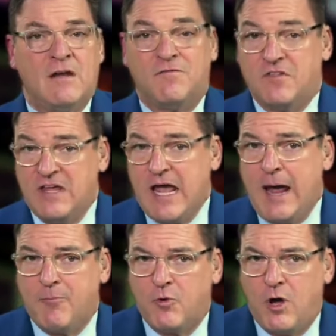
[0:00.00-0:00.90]
And if you think
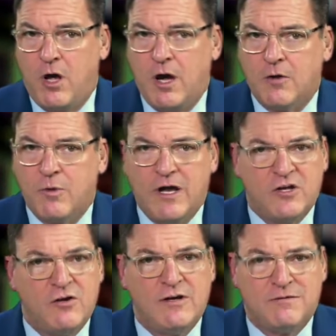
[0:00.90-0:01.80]
I'm wrong,
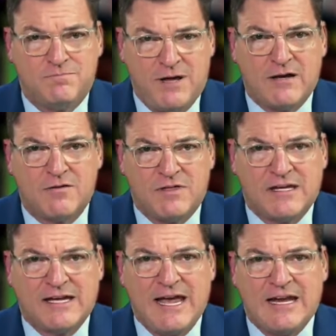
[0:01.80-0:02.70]
well, you had better
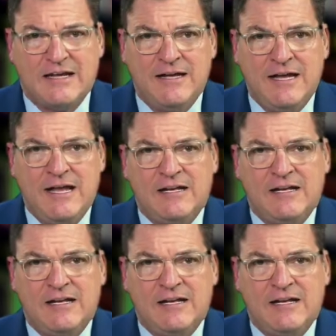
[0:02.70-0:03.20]
think again.